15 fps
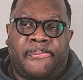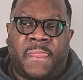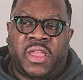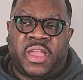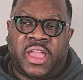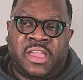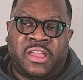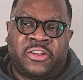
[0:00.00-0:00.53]

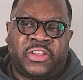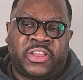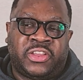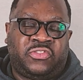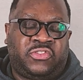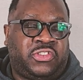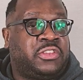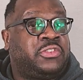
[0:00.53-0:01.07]
Here,
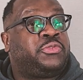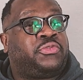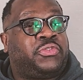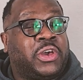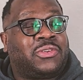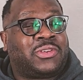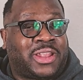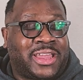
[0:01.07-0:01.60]
it just
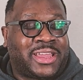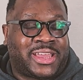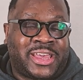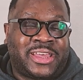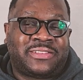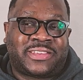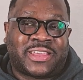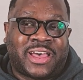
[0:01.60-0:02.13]
felt like
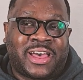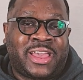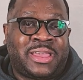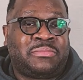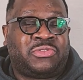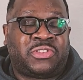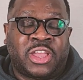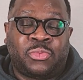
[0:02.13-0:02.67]
at
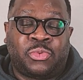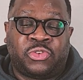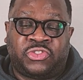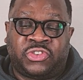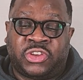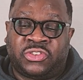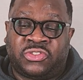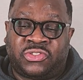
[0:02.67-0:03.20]
times they were
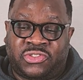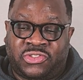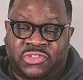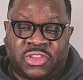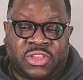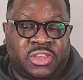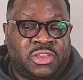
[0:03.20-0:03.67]
just